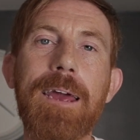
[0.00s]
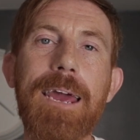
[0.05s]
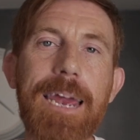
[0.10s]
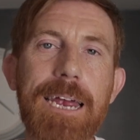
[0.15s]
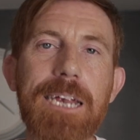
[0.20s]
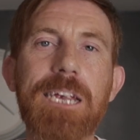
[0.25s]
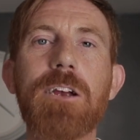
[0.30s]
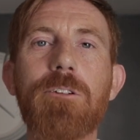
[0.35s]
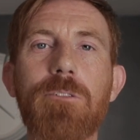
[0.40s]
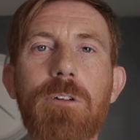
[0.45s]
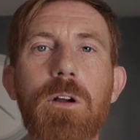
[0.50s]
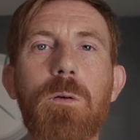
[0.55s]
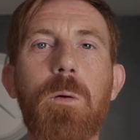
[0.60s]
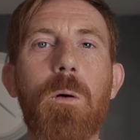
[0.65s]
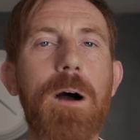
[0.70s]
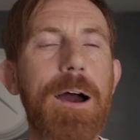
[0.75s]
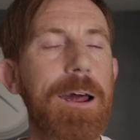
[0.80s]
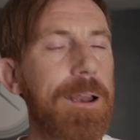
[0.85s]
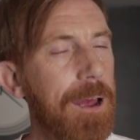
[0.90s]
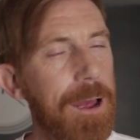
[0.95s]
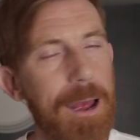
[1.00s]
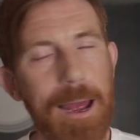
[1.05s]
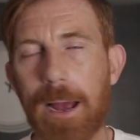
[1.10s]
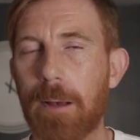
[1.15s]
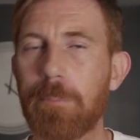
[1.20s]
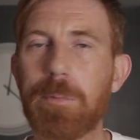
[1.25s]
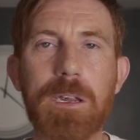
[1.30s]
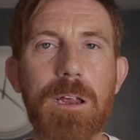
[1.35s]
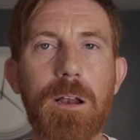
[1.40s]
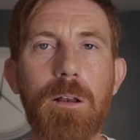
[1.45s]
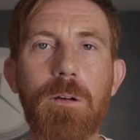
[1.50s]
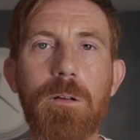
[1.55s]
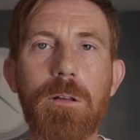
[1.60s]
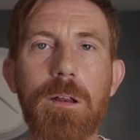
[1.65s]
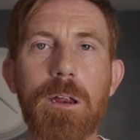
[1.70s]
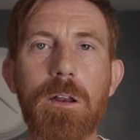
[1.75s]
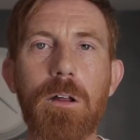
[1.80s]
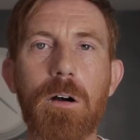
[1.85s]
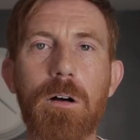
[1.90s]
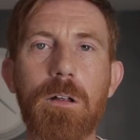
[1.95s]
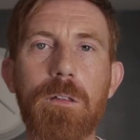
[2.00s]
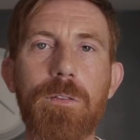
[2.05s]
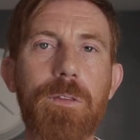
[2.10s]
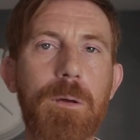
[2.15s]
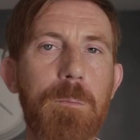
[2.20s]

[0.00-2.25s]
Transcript: Is it required? Absolutely not.